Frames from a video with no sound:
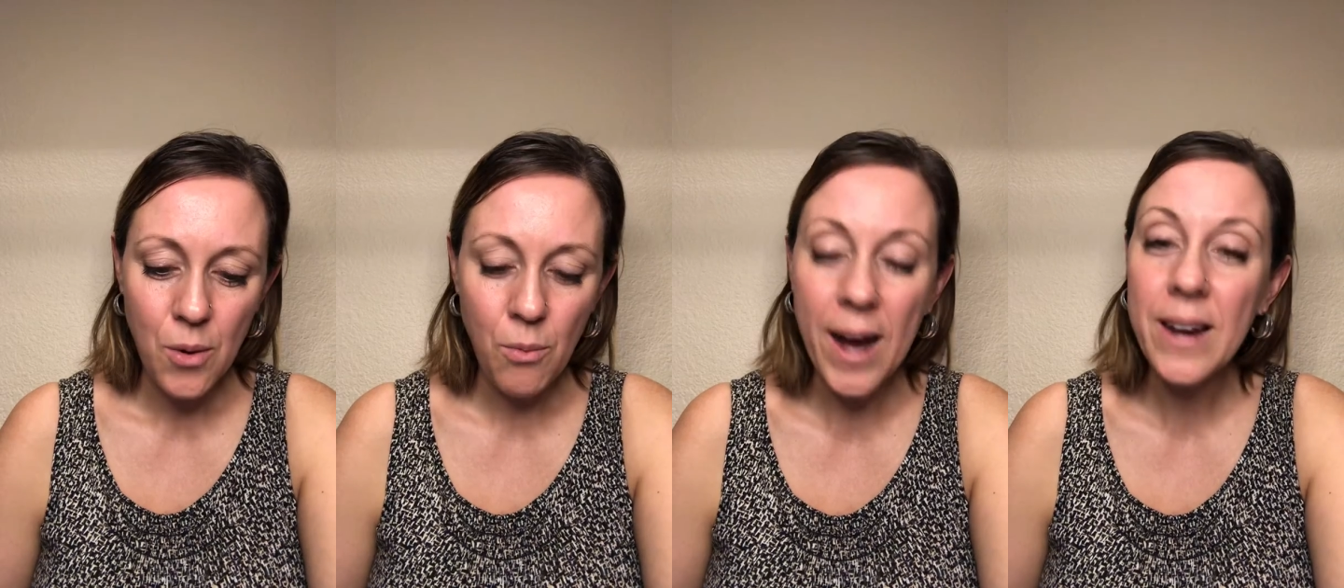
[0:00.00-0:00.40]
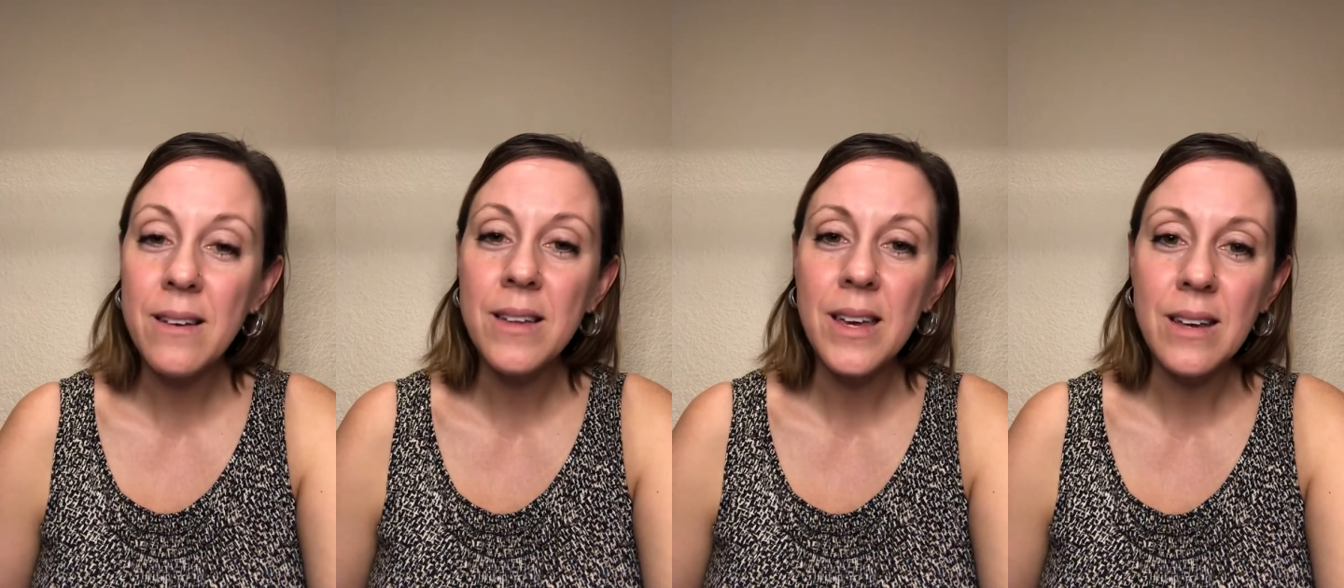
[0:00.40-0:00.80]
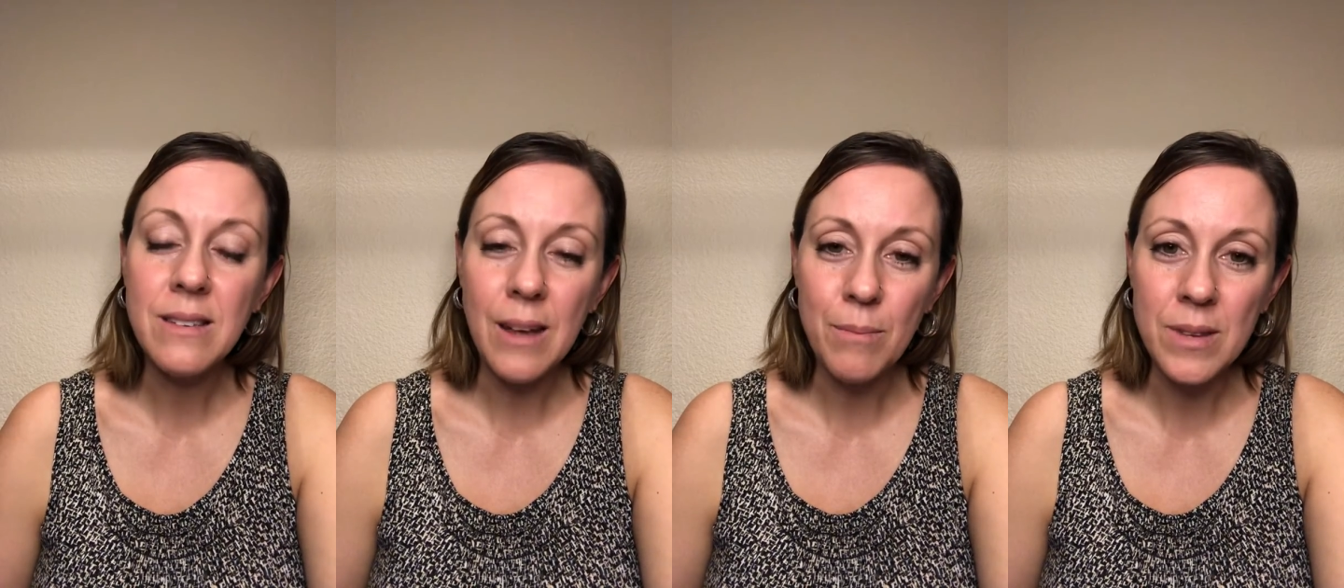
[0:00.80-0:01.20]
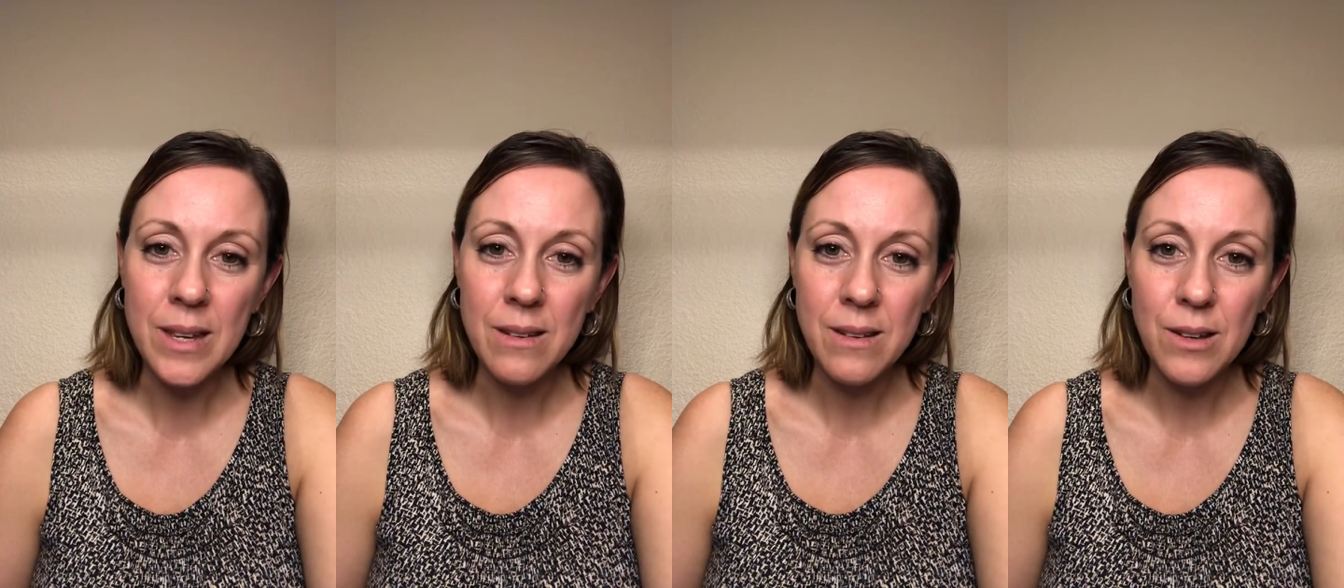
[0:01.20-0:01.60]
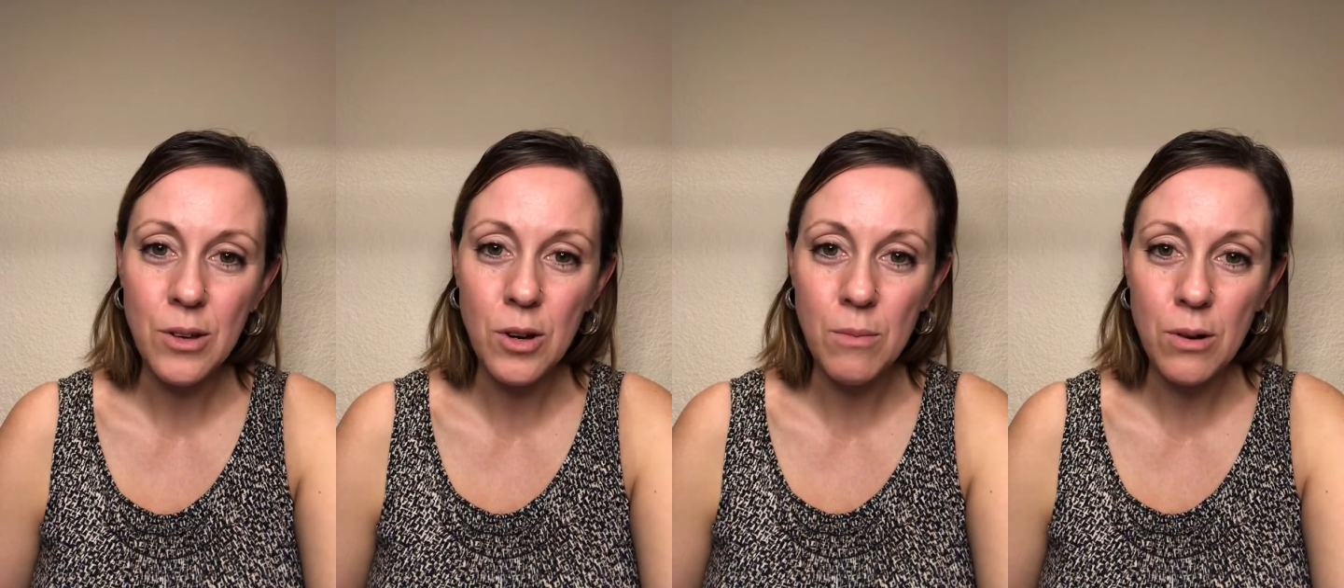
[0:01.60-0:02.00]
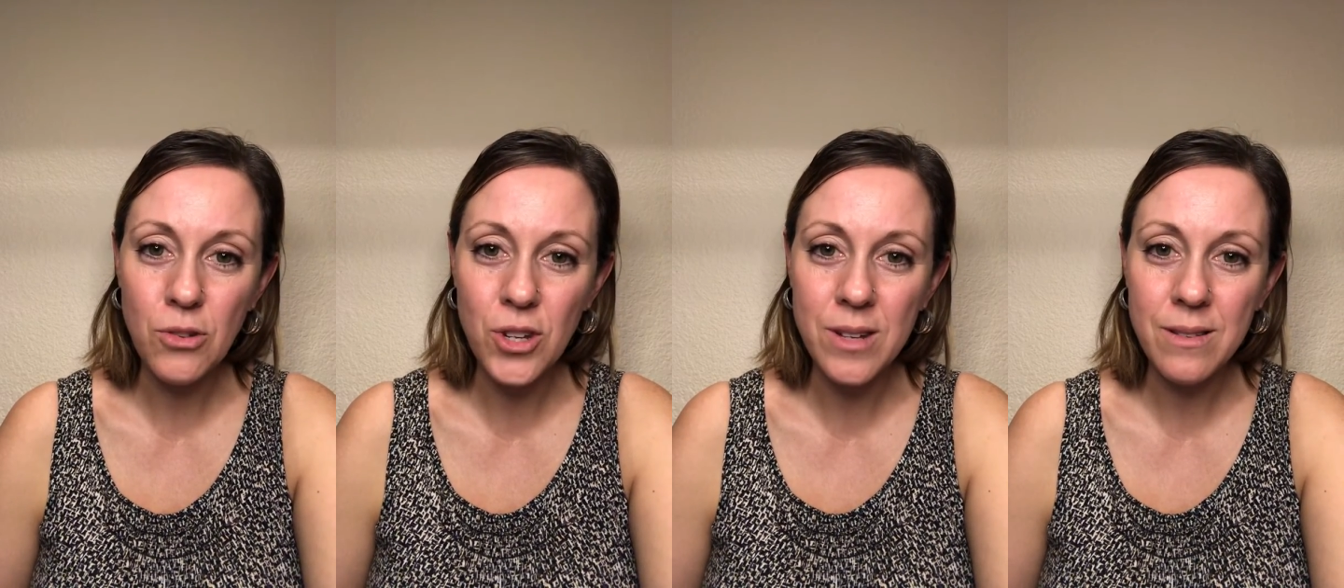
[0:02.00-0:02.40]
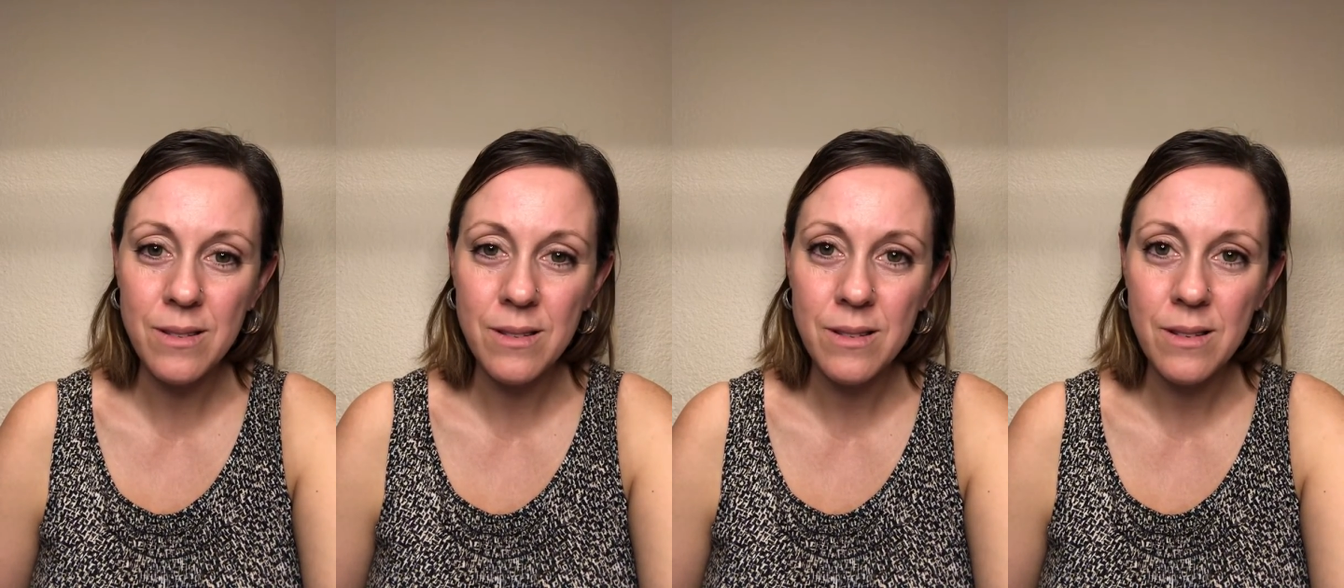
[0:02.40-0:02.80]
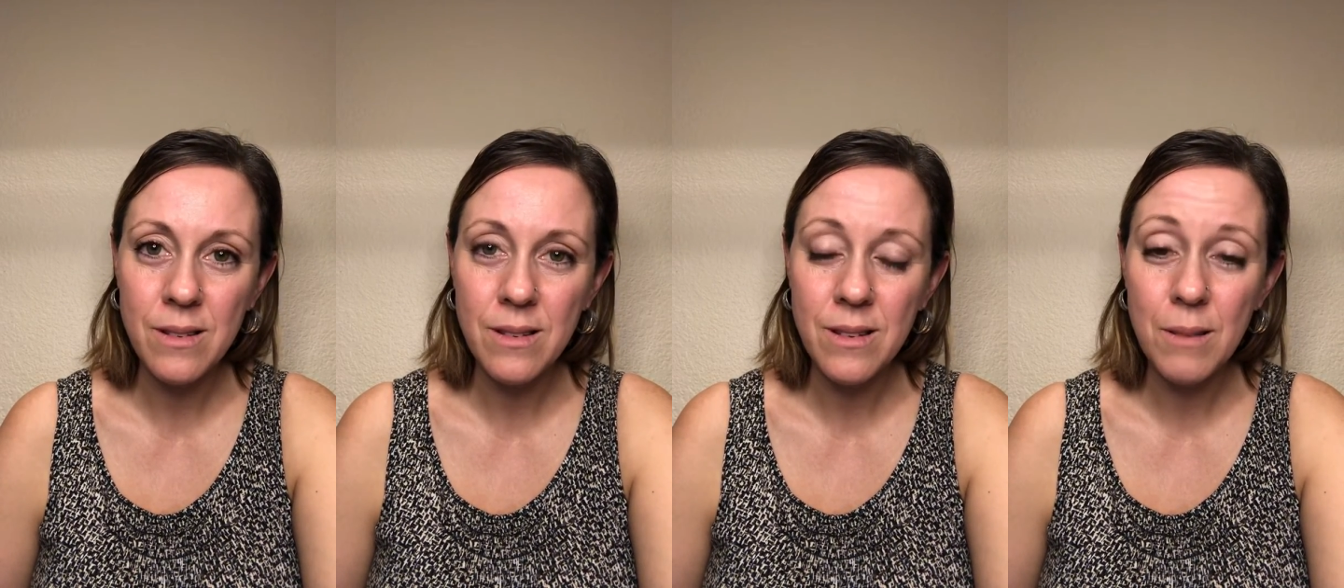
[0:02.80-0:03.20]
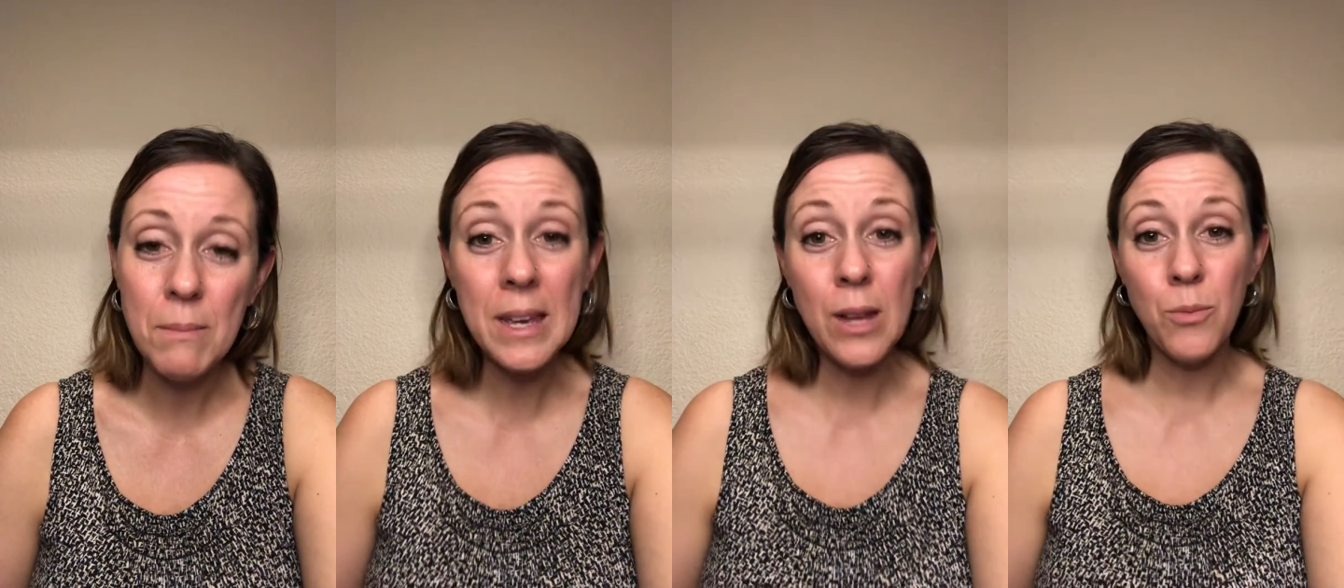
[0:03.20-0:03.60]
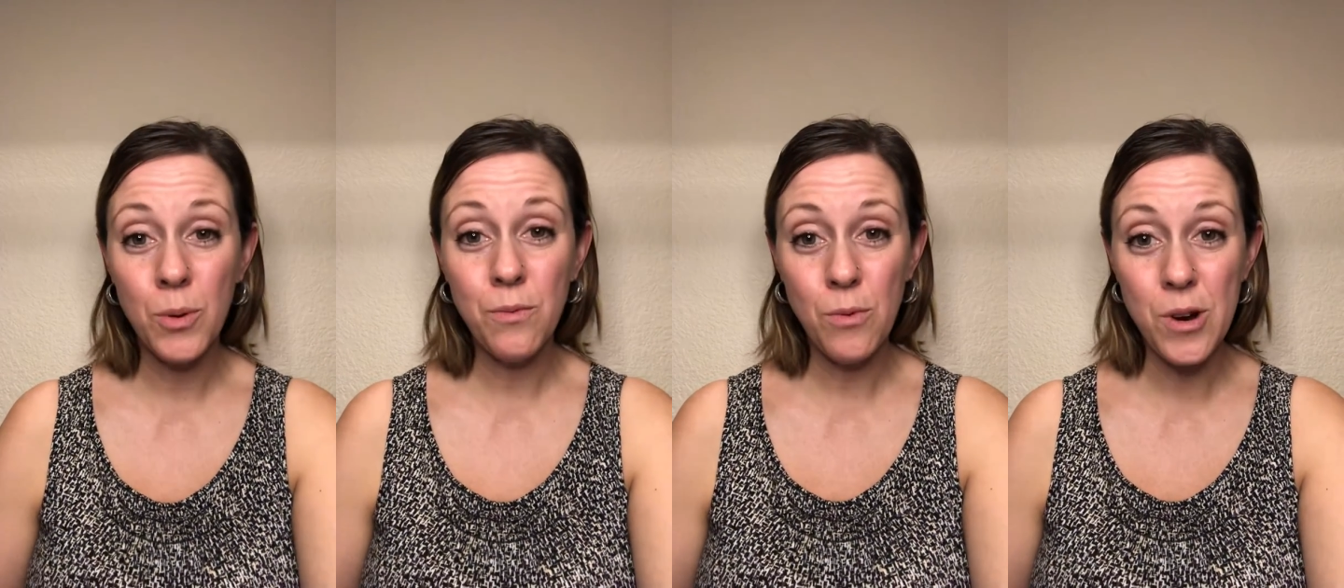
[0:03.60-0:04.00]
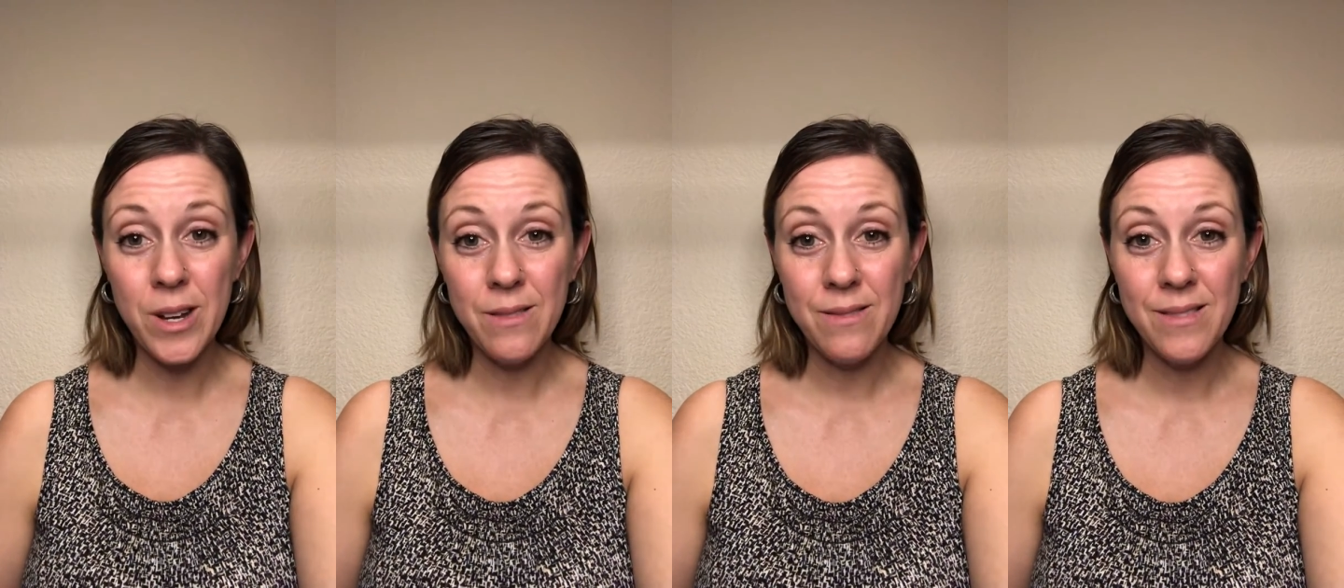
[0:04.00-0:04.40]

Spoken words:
radically accepting your emotion, making room for it.